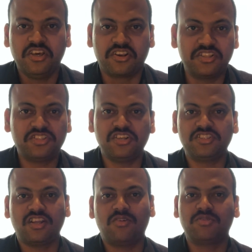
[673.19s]

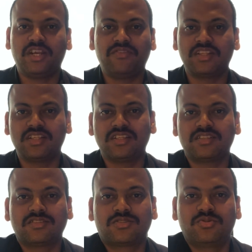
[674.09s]
research around that, whether
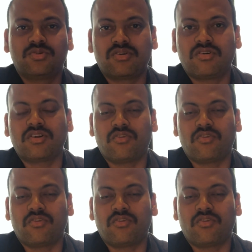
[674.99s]
this is true or not.